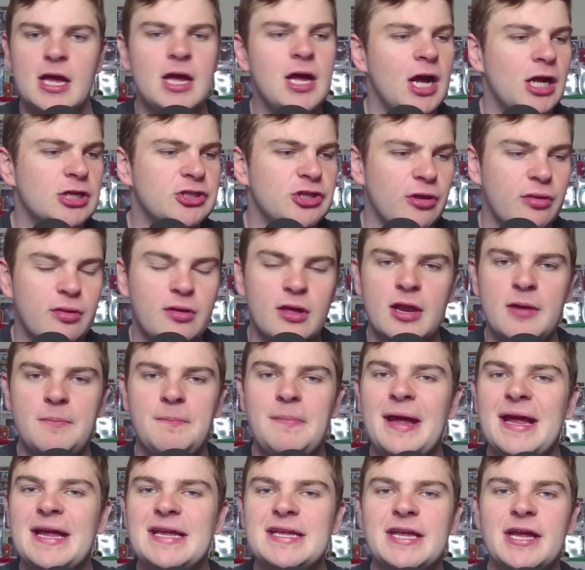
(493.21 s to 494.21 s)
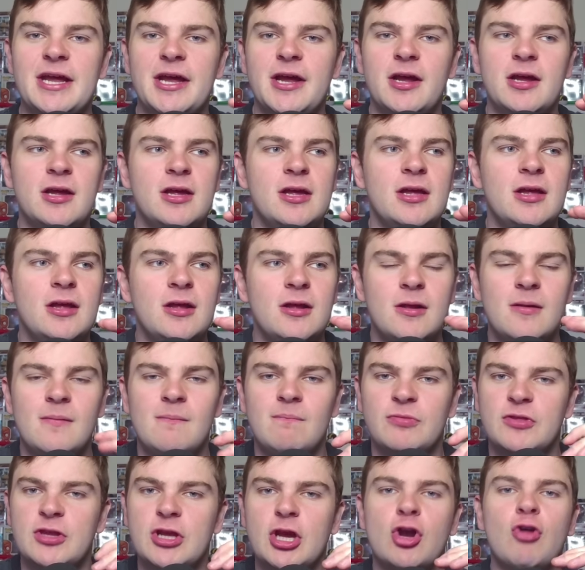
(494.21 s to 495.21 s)
are just going to be
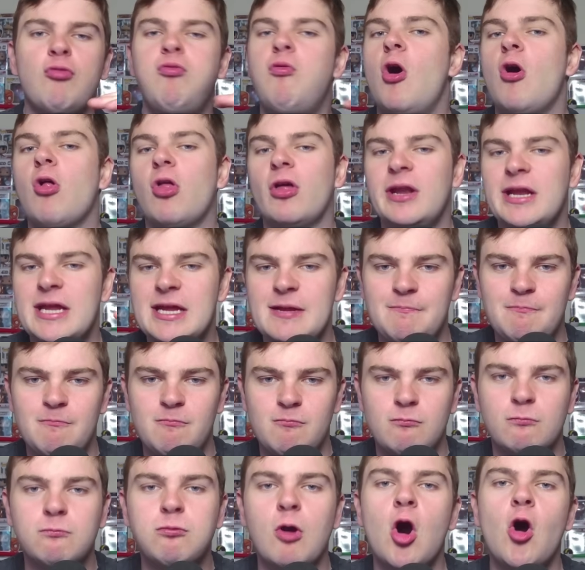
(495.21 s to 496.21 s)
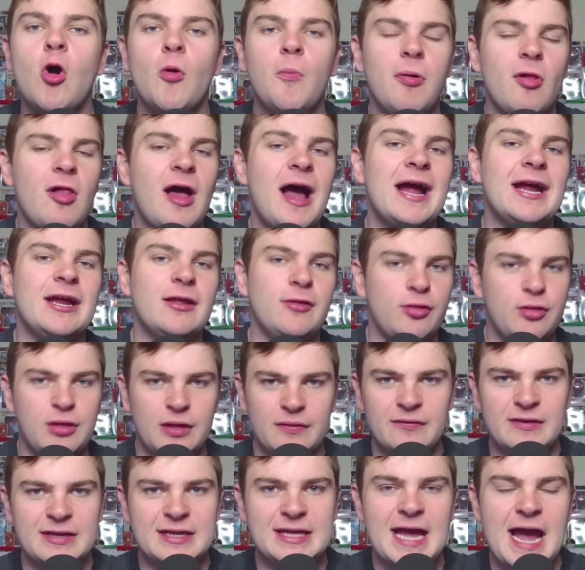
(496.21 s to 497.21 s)
your quality role players
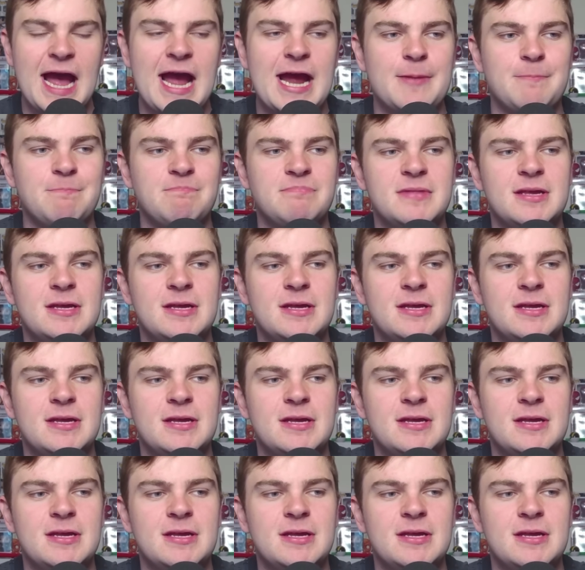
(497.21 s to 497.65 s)
in the game.